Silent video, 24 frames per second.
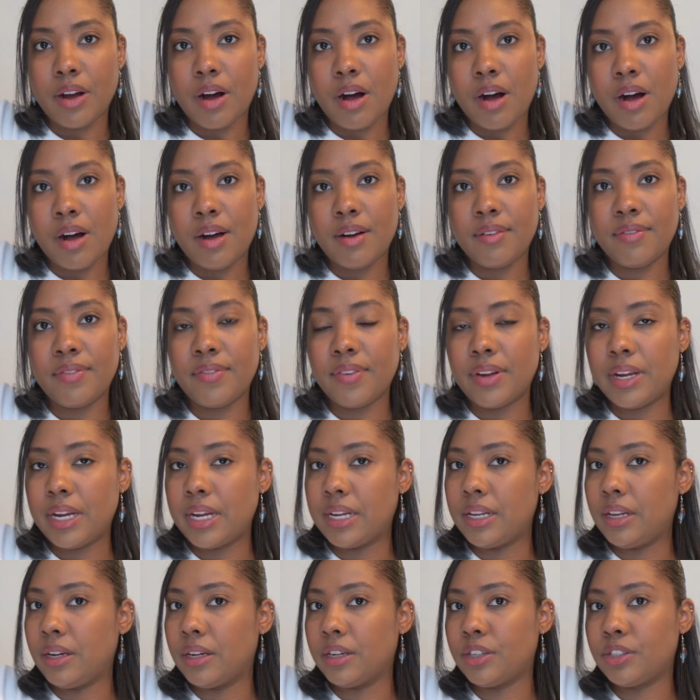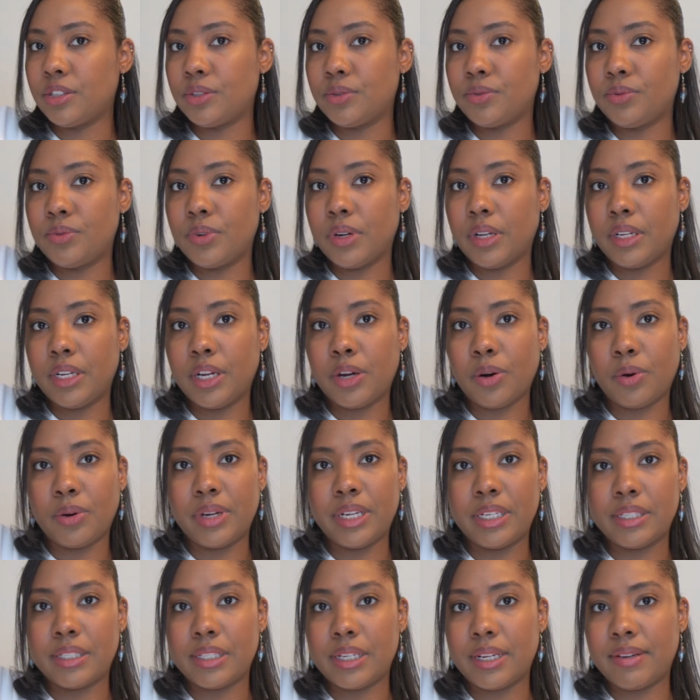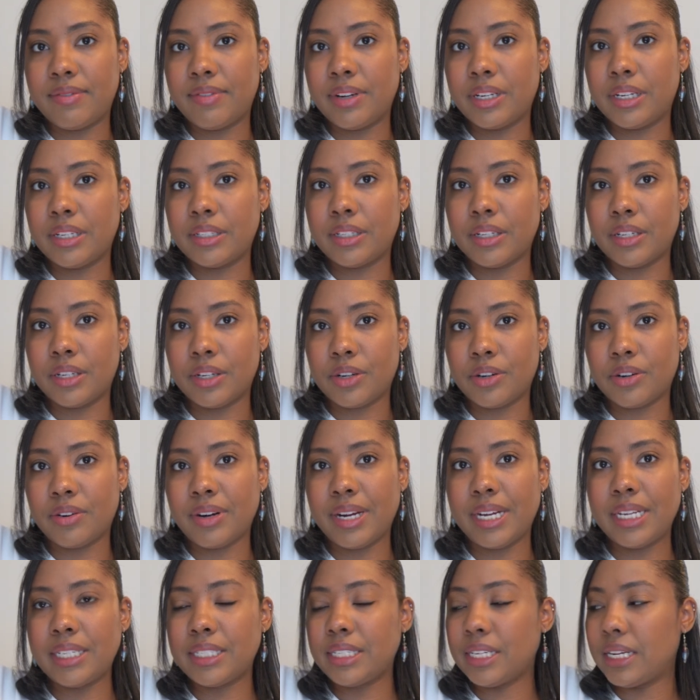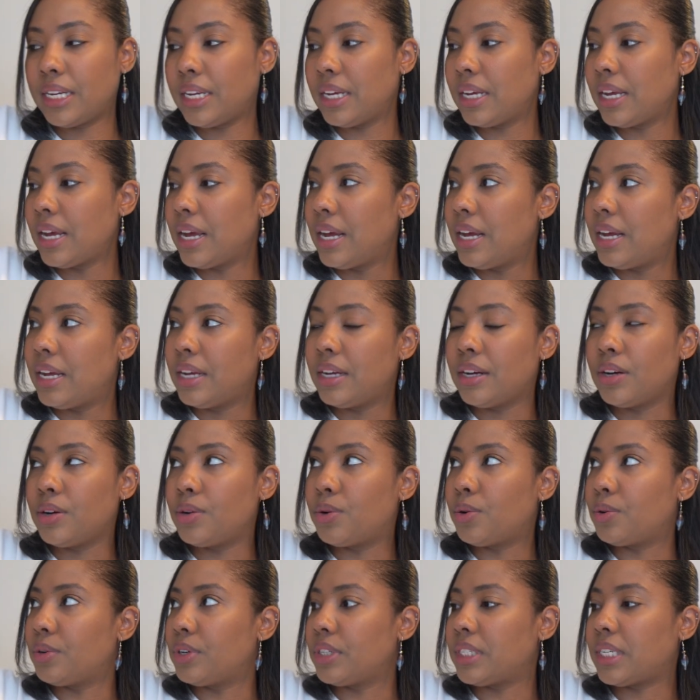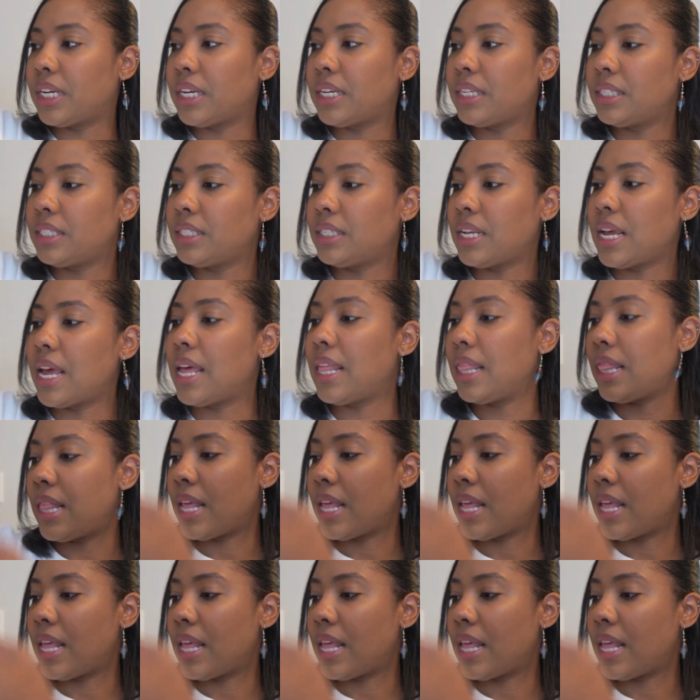off. It looks really cohesive. It doesn't look crazy. Gorgeous. And